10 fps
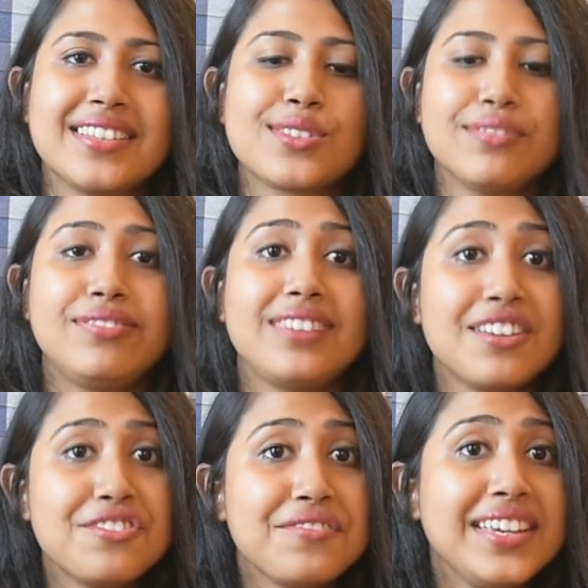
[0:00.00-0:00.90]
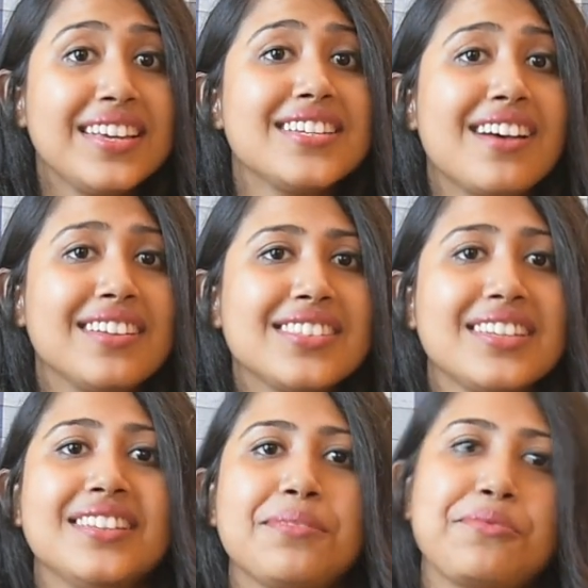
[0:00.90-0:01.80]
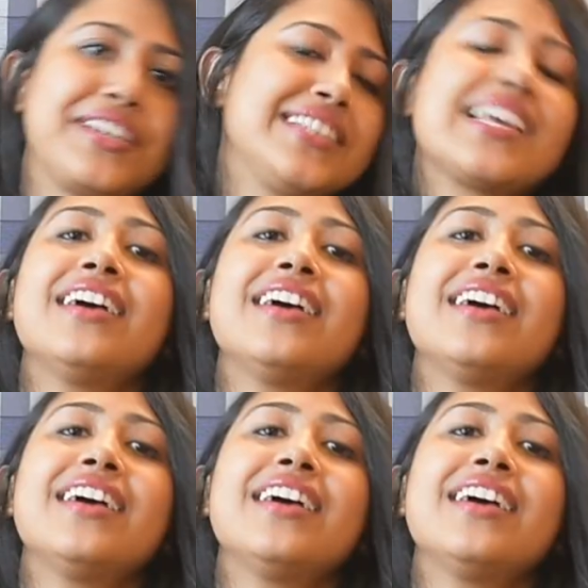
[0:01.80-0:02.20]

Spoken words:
So fluttering and dancing in the breeze,